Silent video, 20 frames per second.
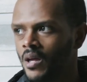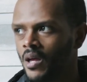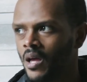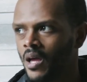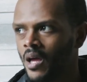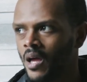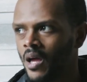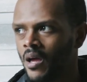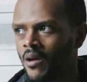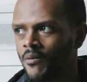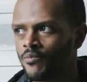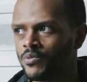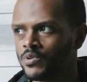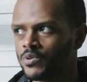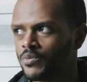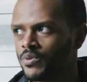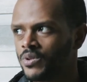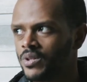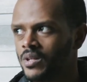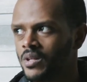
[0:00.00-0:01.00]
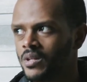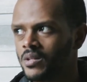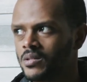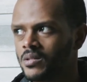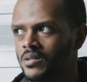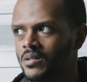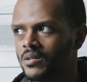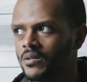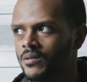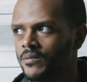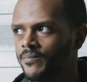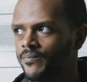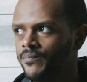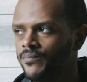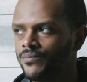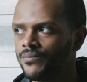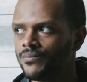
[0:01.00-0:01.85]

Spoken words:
I was really into